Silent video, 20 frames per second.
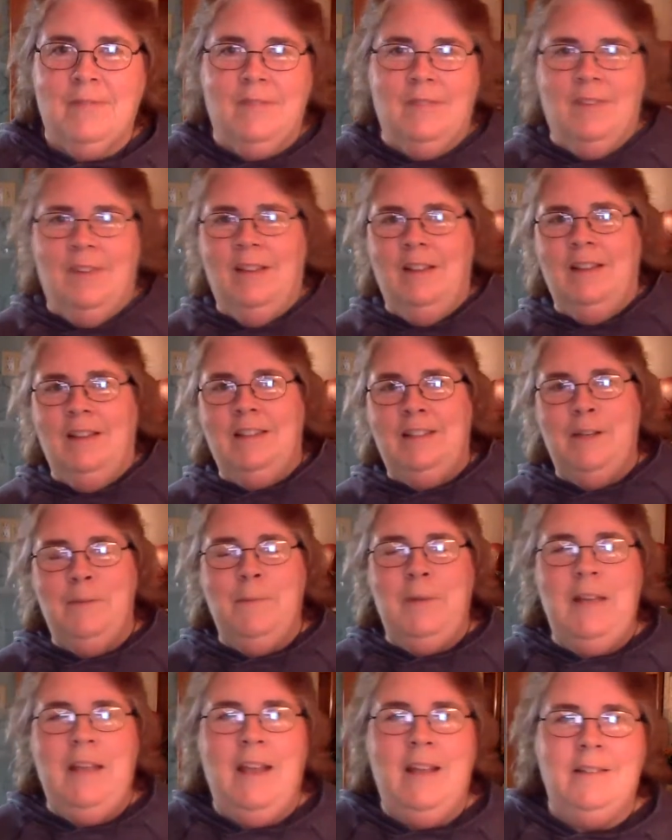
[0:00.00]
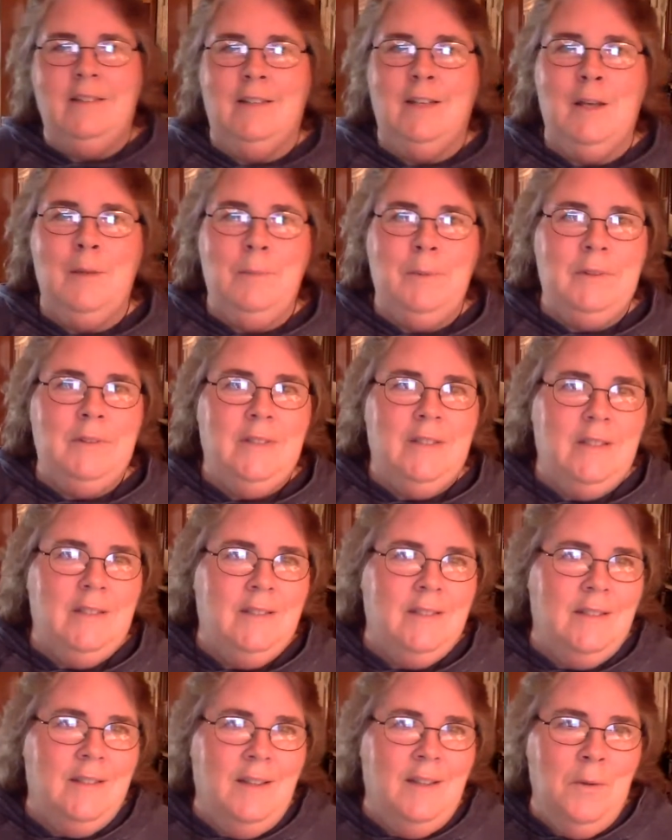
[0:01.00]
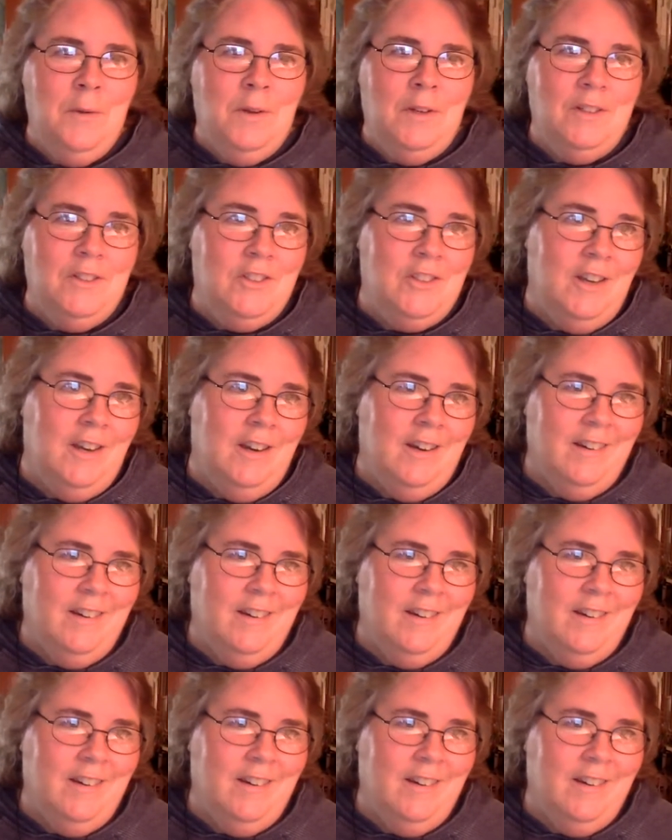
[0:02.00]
Unless somebody has a couple seeds that they want to share.